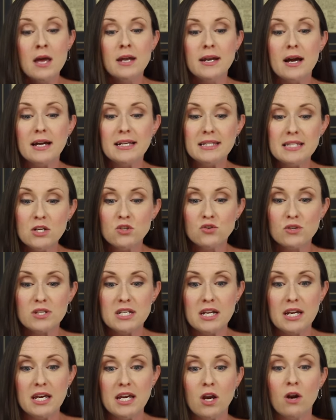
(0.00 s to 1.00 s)
Now, it's
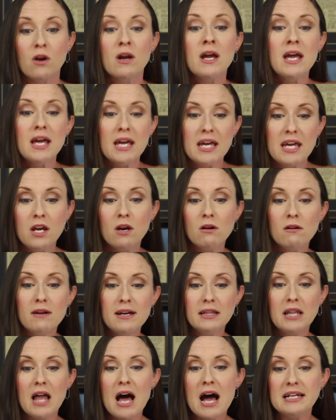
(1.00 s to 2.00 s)
interesting here.
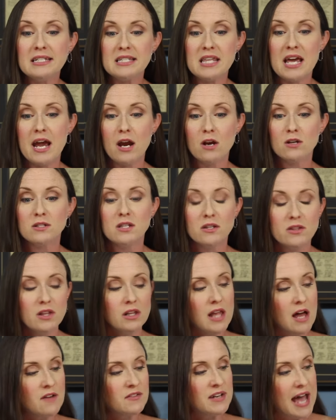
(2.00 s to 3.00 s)
Herein lies the hairs that
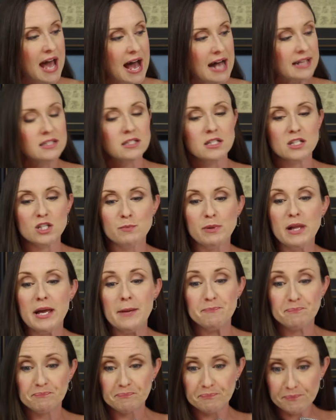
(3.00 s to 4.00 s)
the left has to
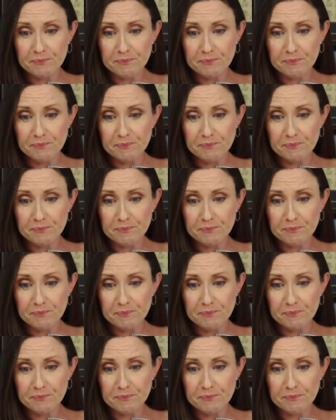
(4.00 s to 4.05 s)
split.